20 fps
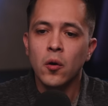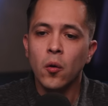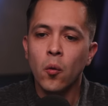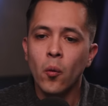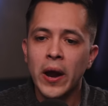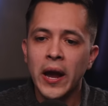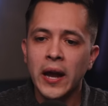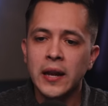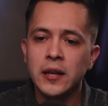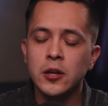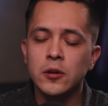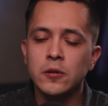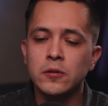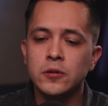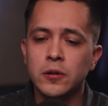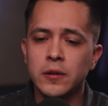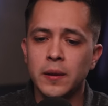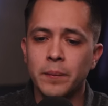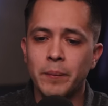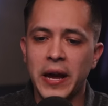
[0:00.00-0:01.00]
When you
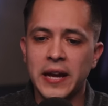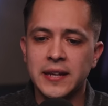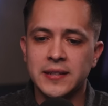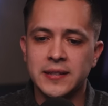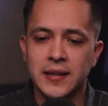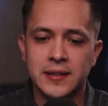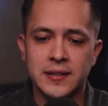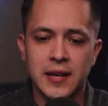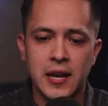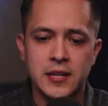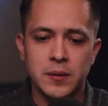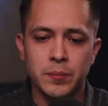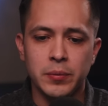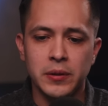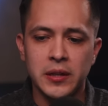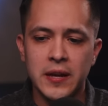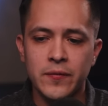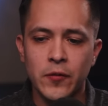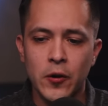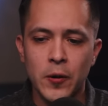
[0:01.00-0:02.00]
do the basics as a
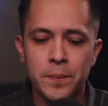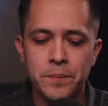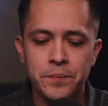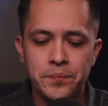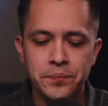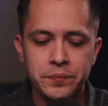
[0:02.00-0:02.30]
believer,